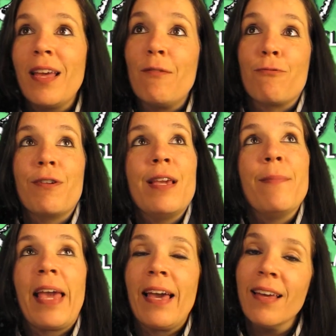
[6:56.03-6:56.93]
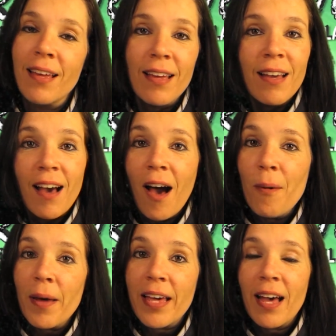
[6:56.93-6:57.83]
that reaming.
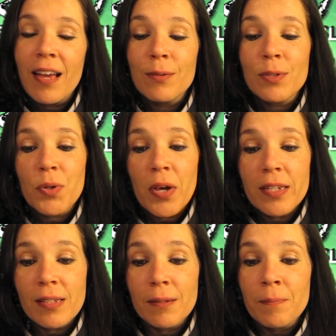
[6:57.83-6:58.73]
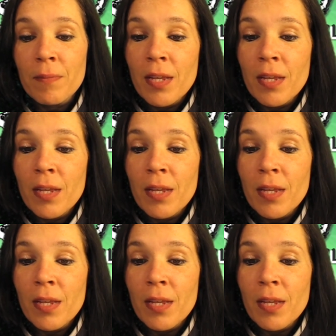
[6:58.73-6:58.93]
Oh my God, it was crazy.